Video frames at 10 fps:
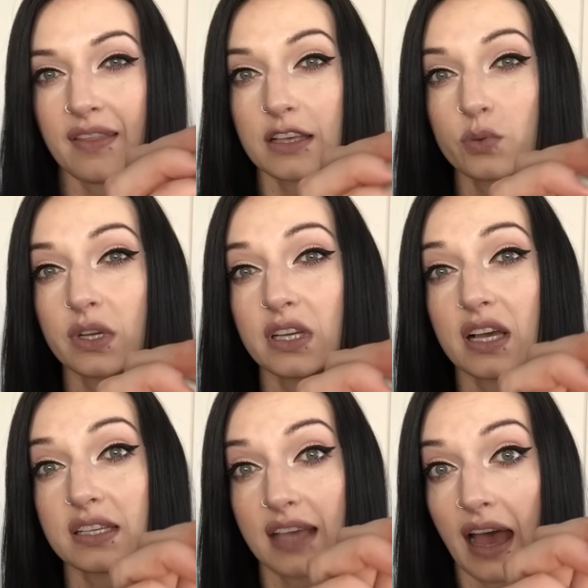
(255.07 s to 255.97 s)
This one
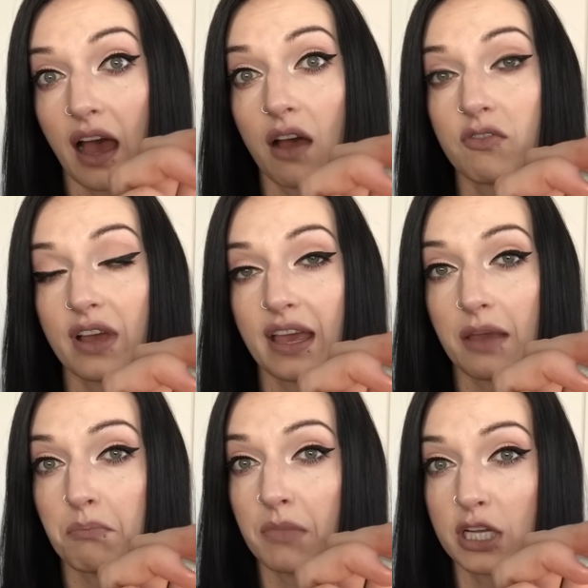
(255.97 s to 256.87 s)
does have a
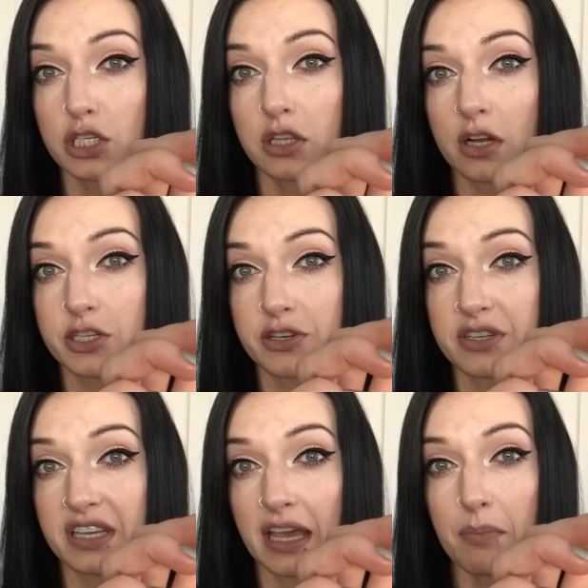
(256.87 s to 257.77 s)
much larger
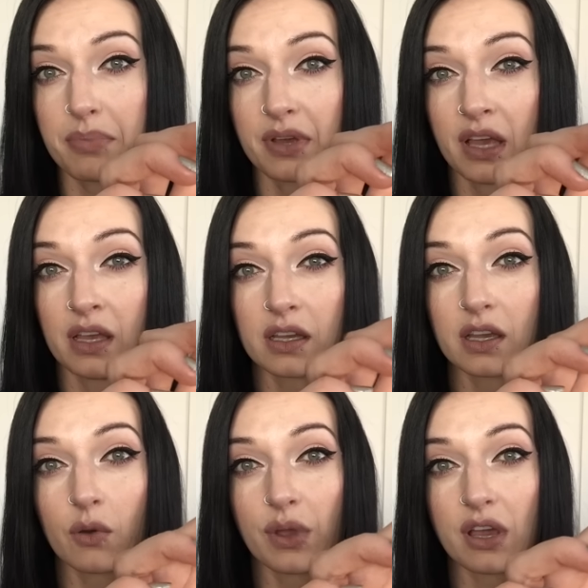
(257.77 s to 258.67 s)
dip
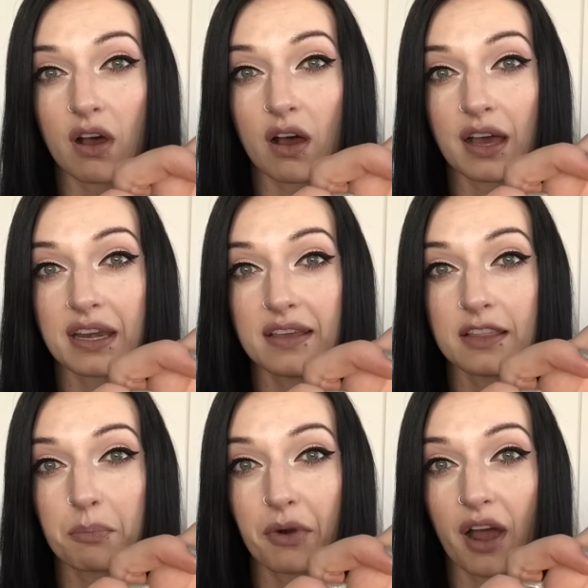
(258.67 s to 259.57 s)
going on in
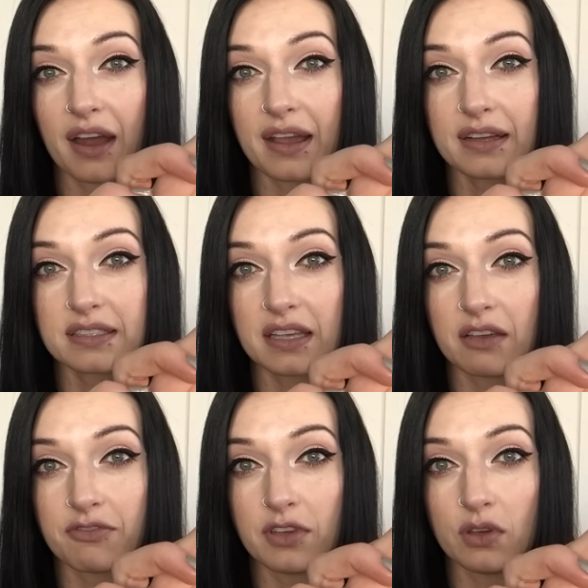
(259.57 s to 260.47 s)
the product
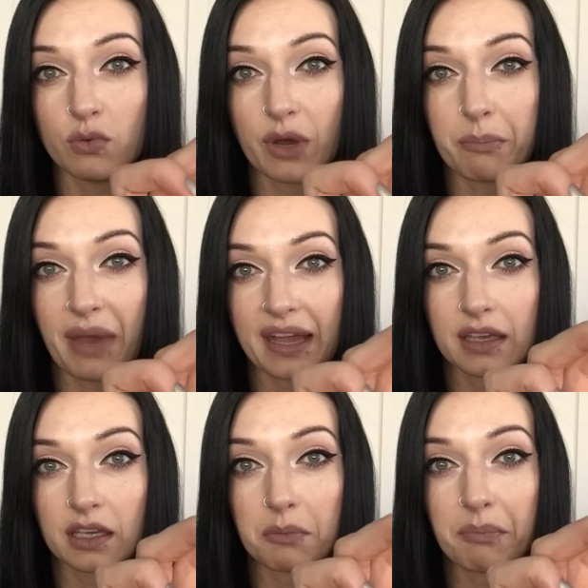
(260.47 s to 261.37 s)
if you went back
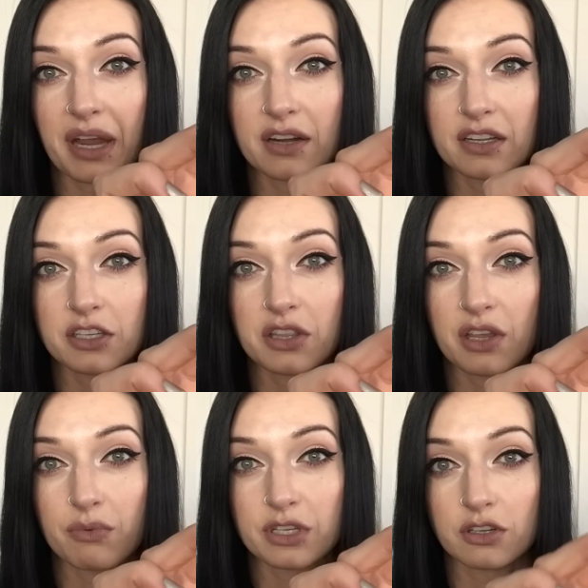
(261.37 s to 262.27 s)
and compared it to
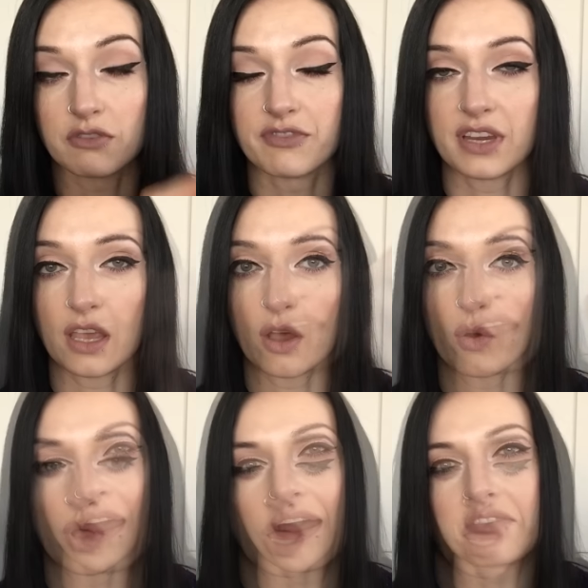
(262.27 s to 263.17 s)
the original
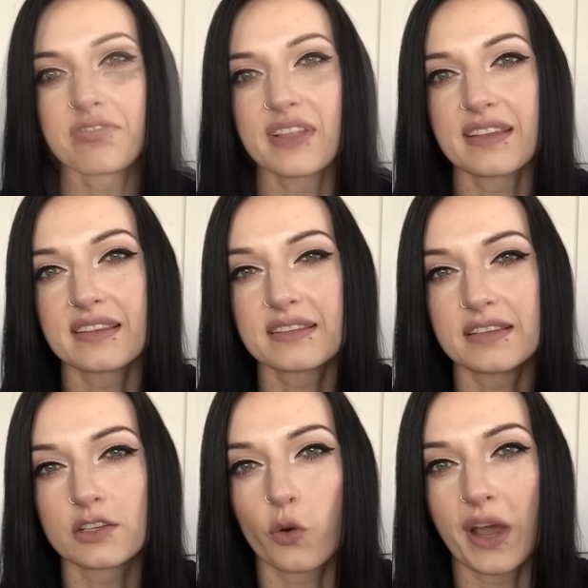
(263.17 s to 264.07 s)
video. I feel like this
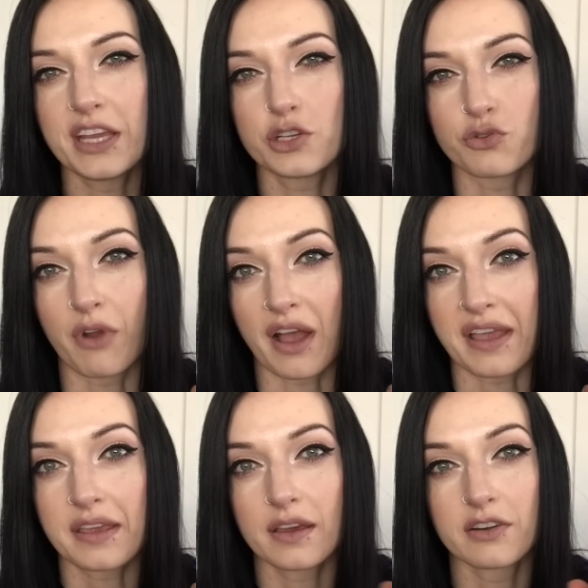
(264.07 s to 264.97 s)
is quite
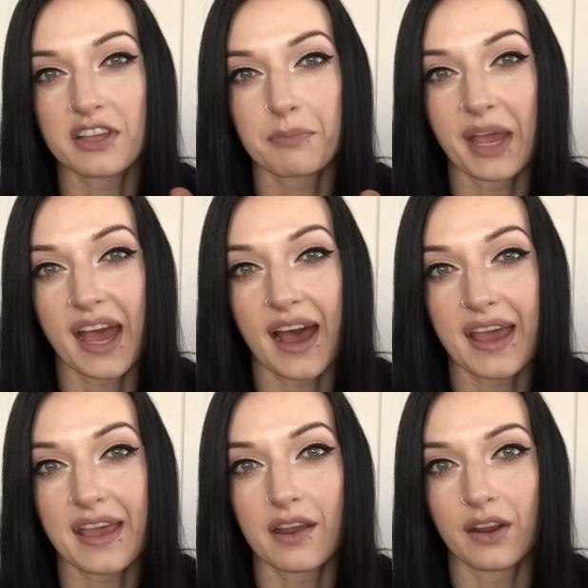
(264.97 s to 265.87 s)
drying underneath my
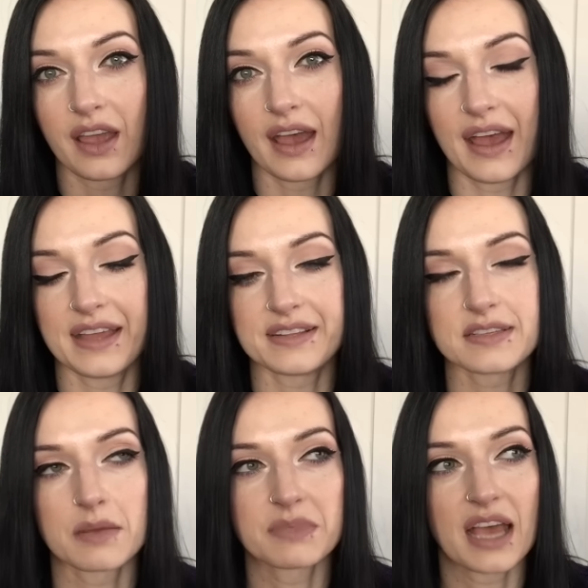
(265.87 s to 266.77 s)
eye area, and
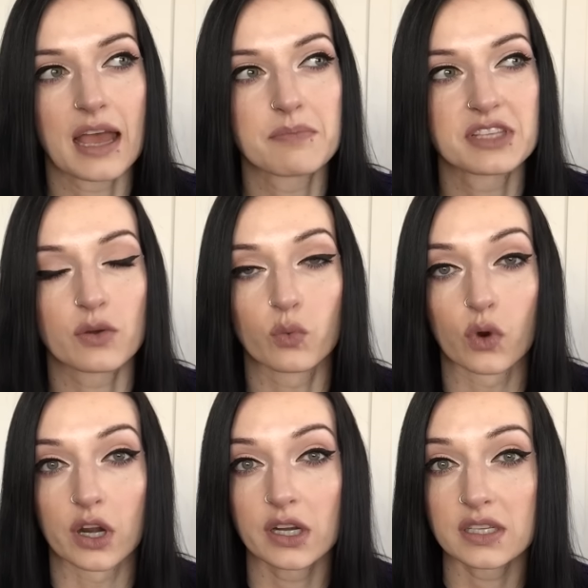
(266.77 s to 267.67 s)
sometimes it
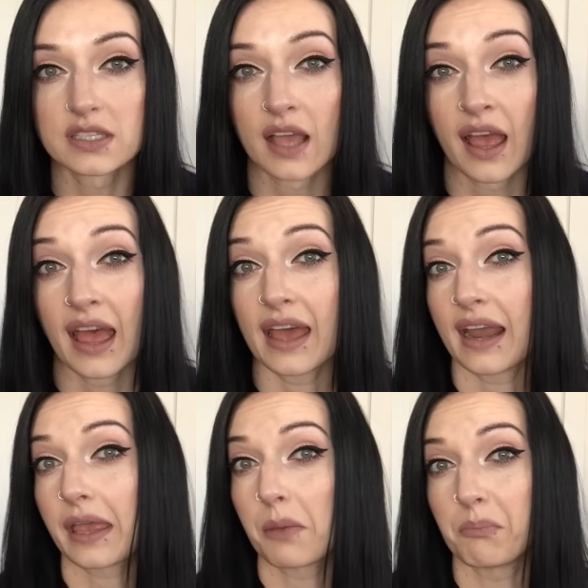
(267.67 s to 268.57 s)
works and
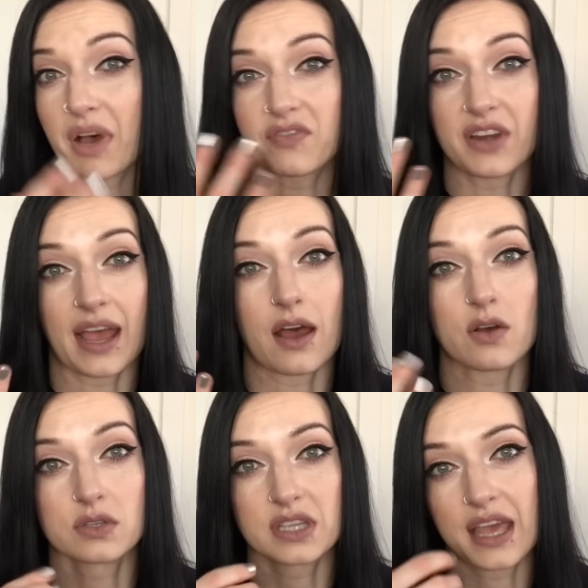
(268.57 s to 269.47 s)
I can buff it
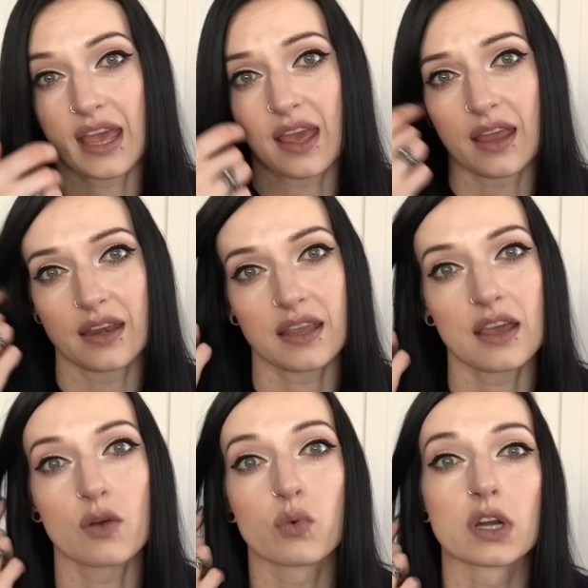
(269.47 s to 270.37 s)
out and
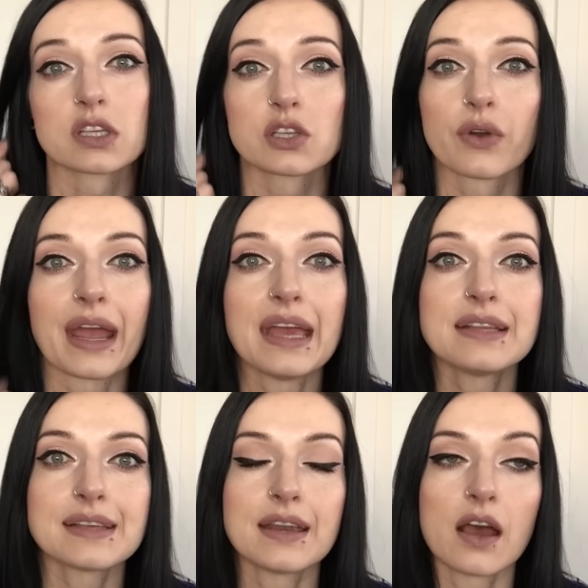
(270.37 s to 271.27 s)
it works
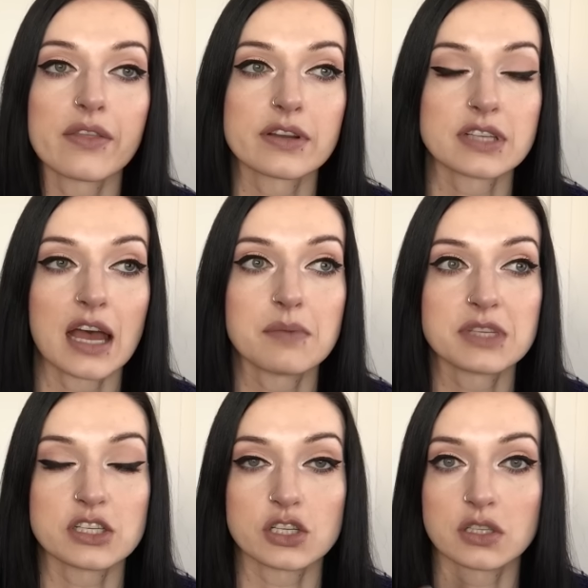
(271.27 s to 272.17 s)
great, and other
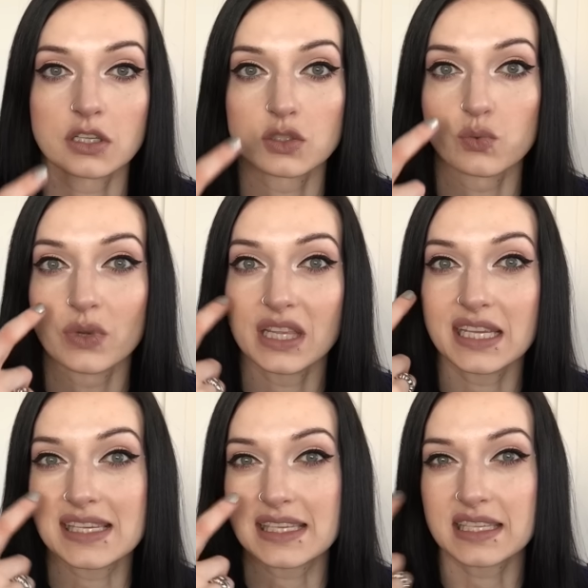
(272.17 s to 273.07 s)
times it just looks
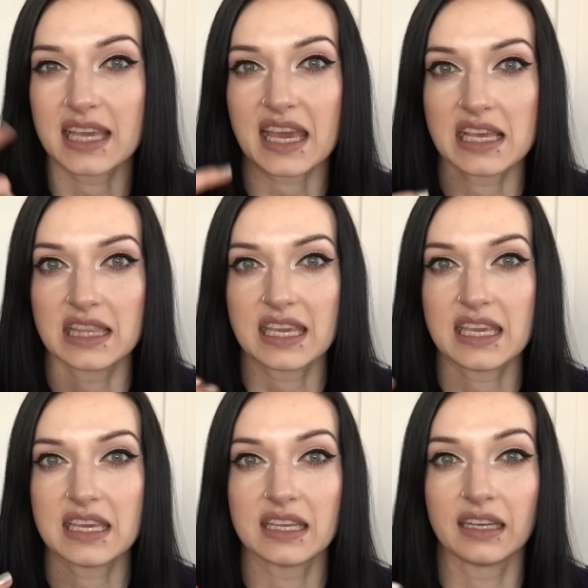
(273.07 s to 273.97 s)
really
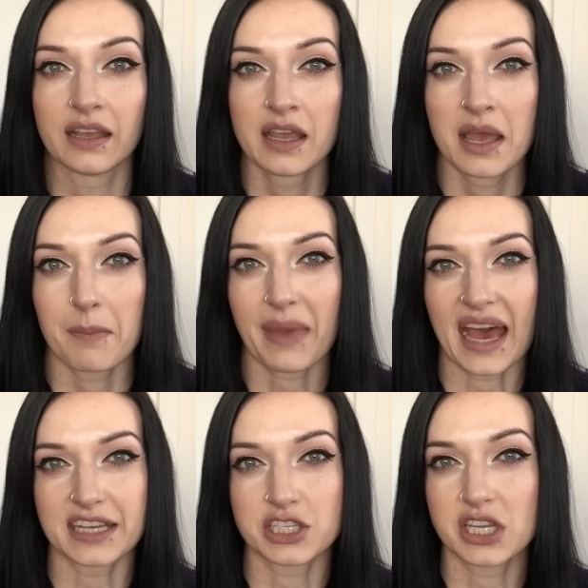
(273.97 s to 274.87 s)
scaly and
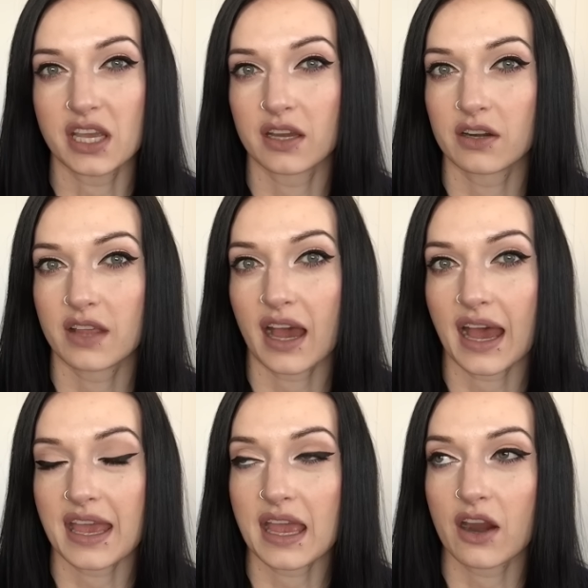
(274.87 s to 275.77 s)
patchy under the
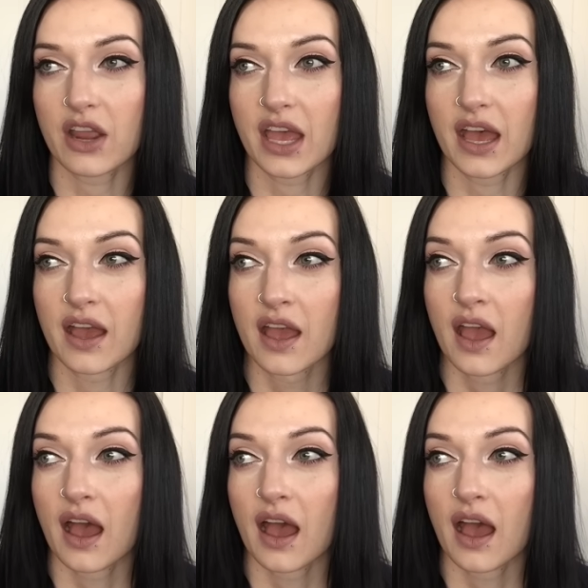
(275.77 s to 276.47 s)
eye area.